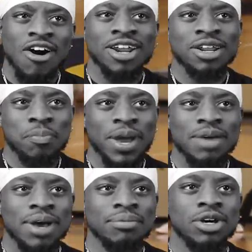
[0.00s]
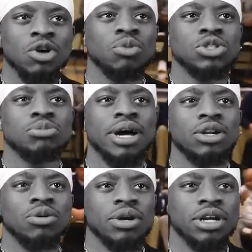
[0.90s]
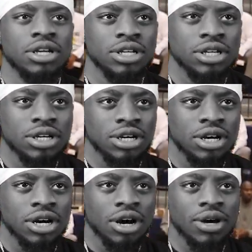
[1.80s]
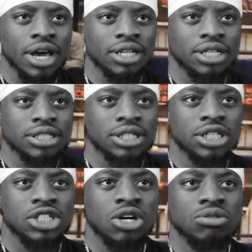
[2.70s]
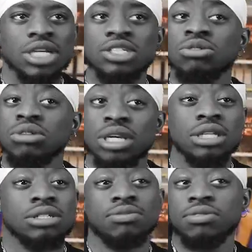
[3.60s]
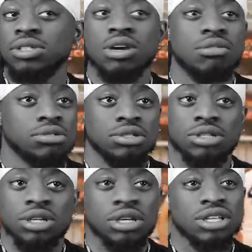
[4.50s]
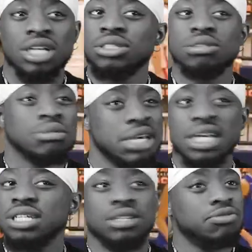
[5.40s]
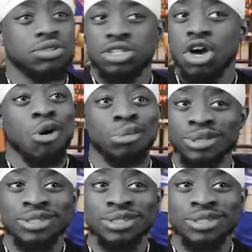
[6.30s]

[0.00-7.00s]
Hard in the paint, baby. Cool, what you about to do with it? Okay, this is Jones, that's too easy for Jones. That's too easy for Jones.